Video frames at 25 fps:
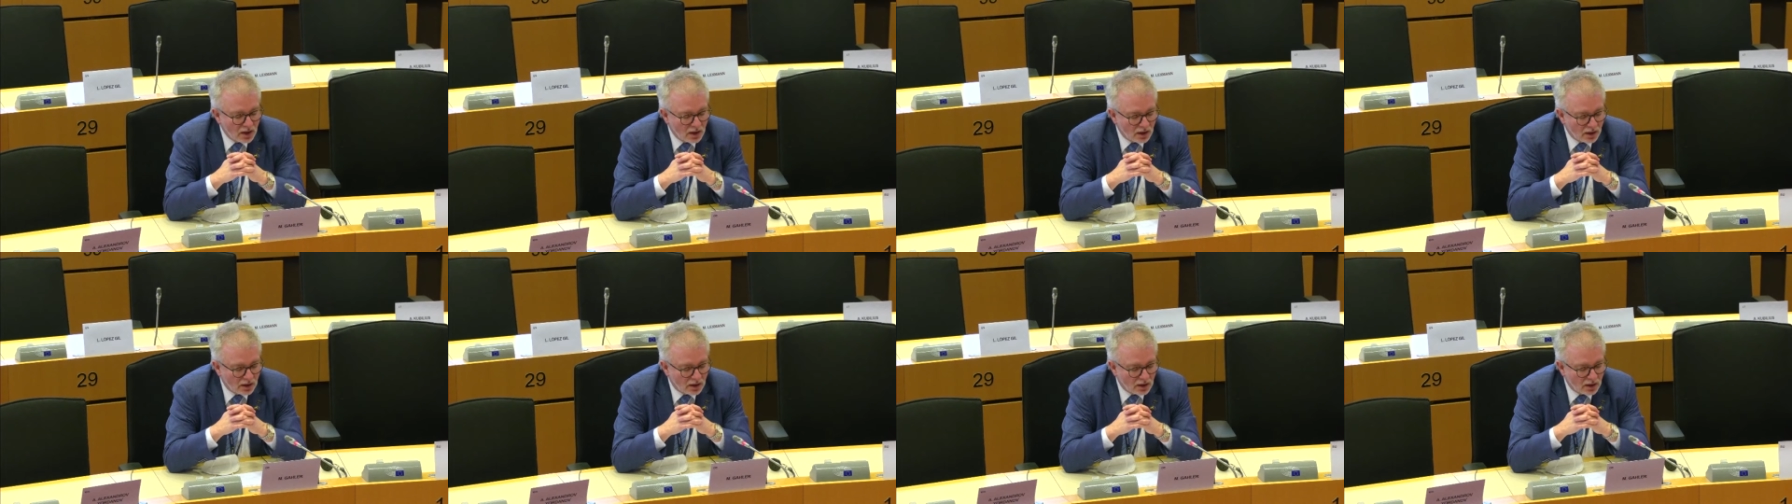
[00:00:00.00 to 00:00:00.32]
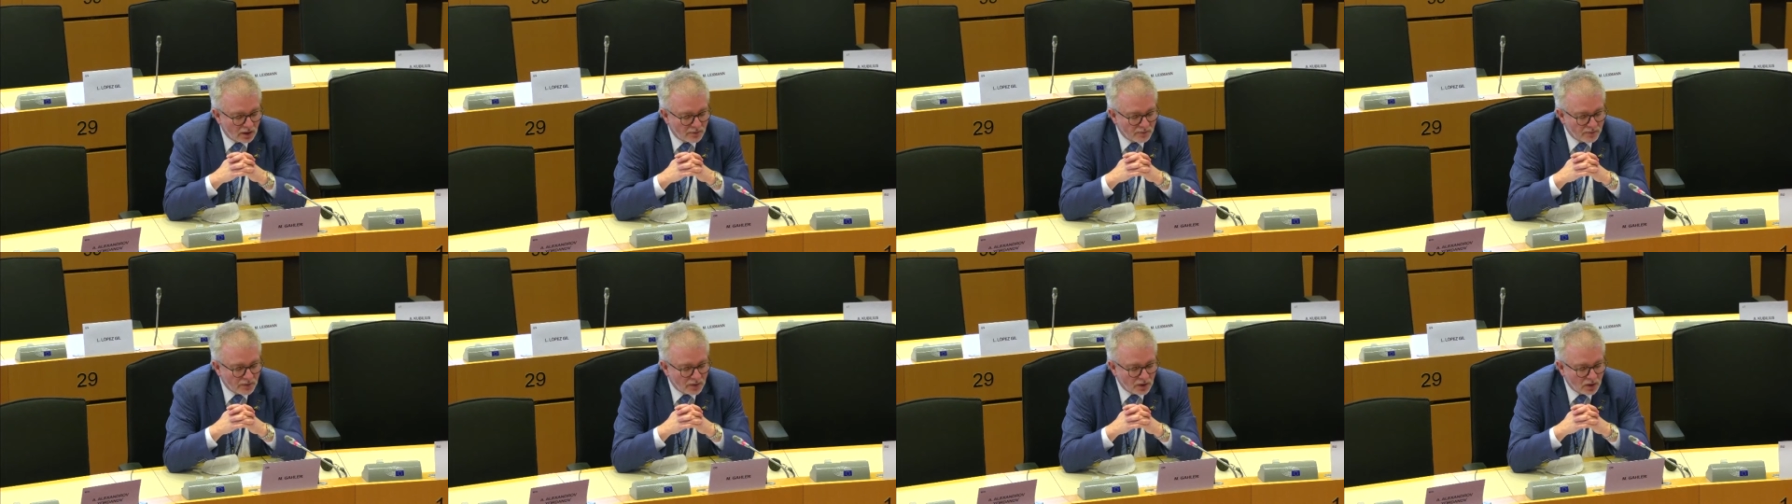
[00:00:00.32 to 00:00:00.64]

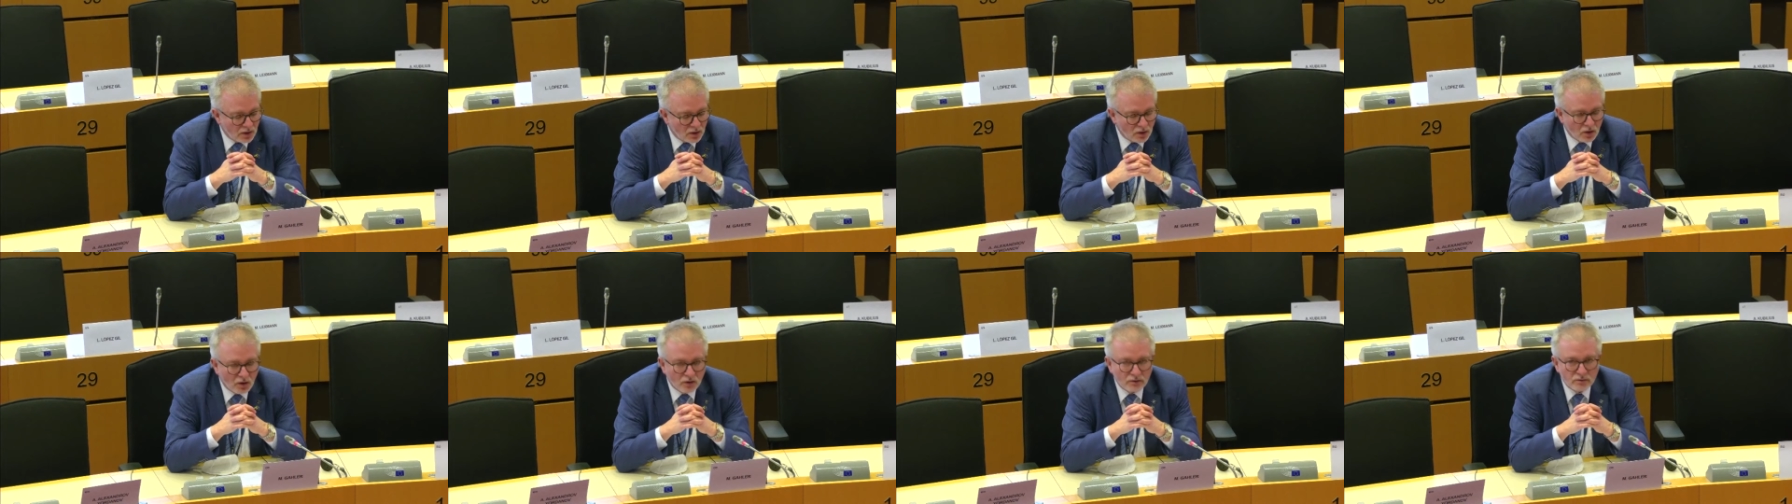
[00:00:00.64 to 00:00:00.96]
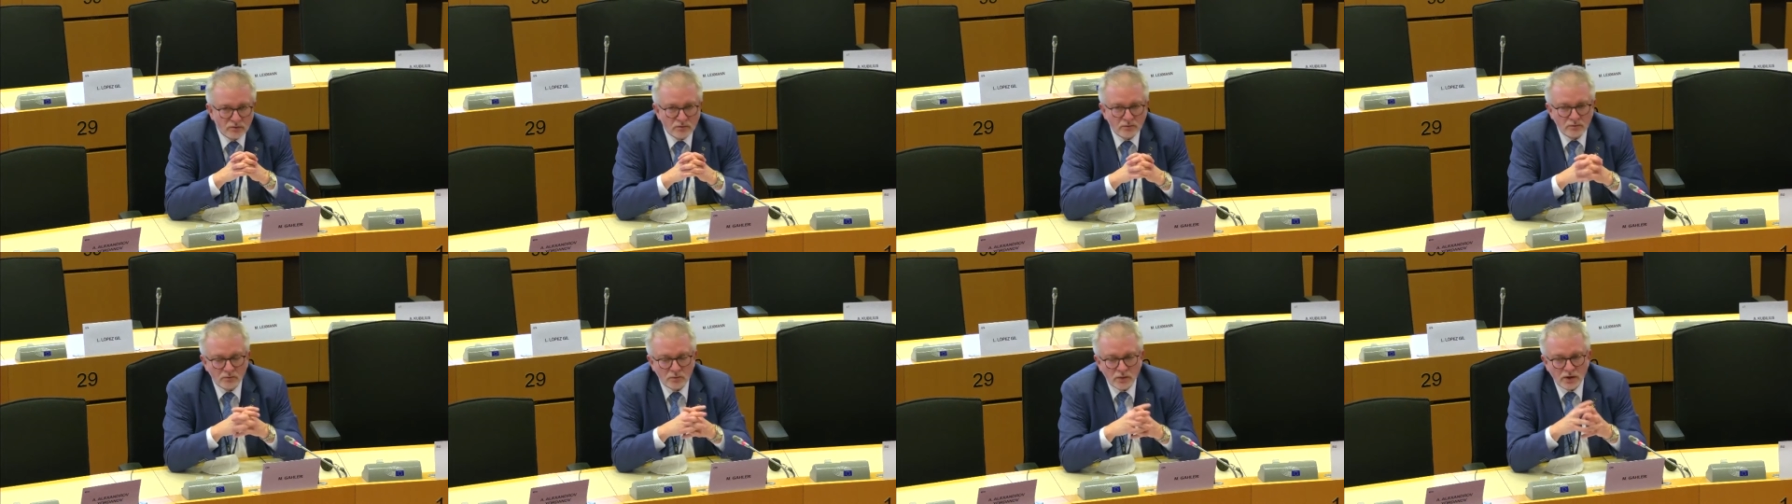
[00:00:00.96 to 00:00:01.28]
Um,
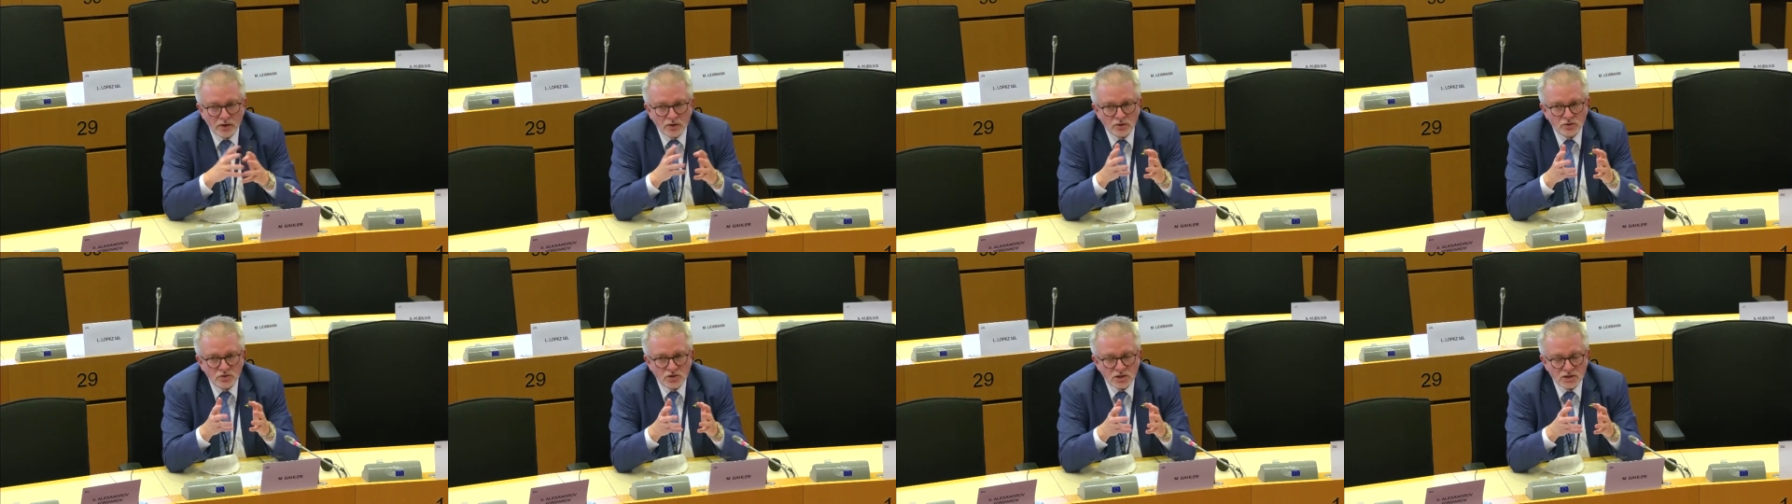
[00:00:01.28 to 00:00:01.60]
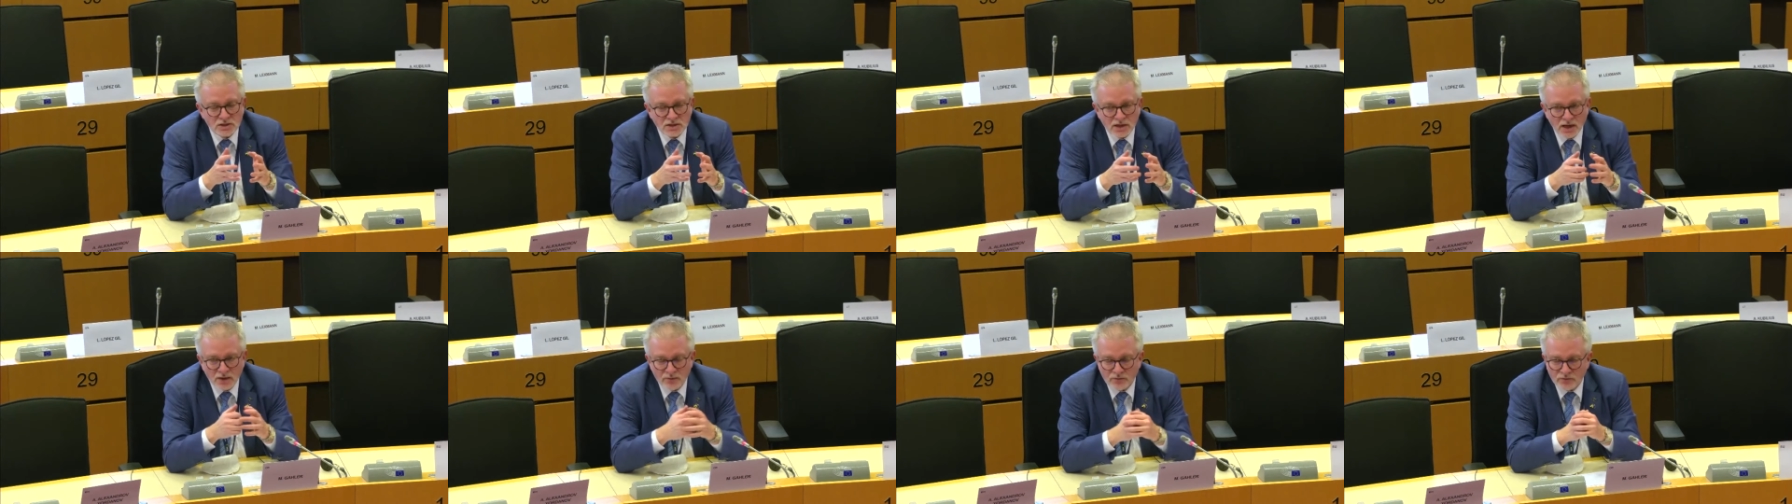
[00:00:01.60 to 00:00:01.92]
on where you
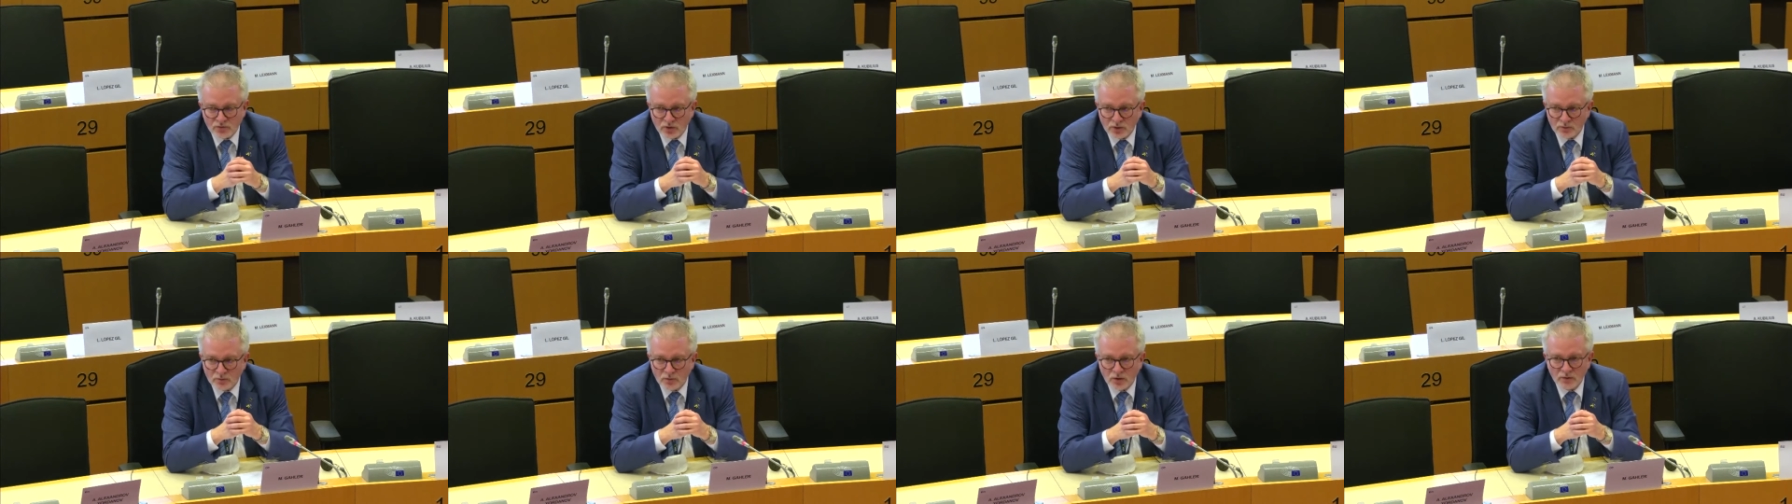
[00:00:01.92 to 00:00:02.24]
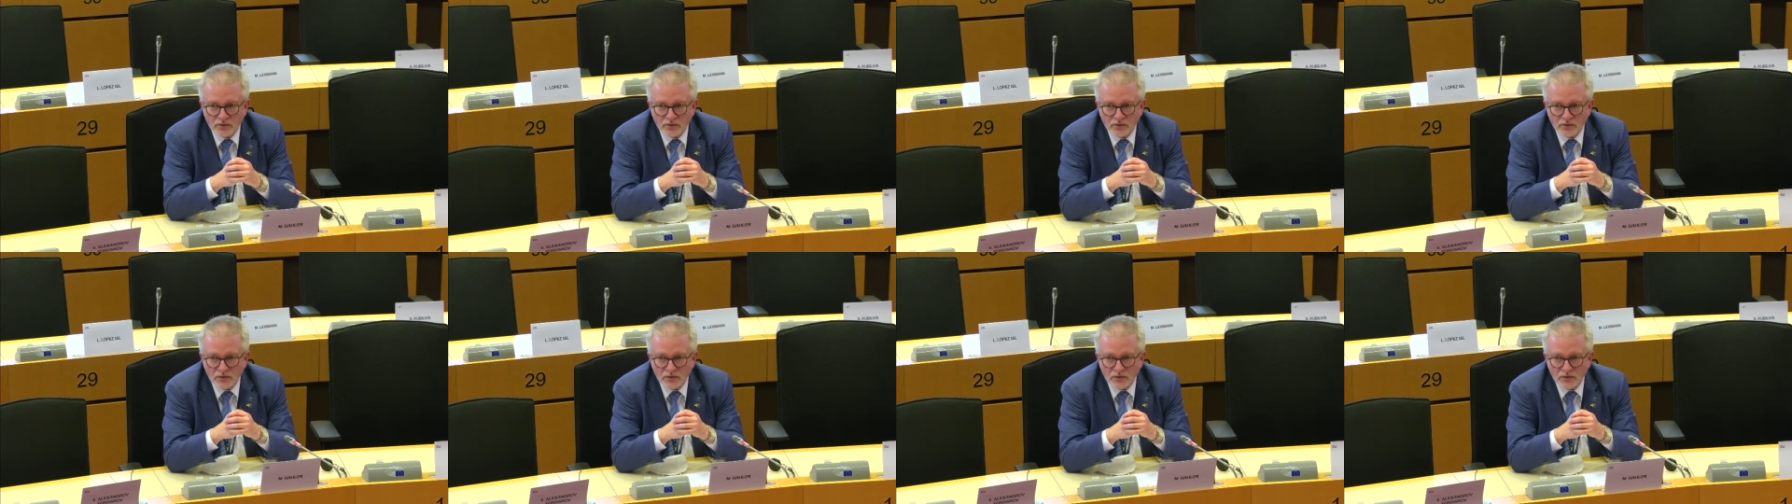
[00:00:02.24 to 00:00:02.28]
just came from,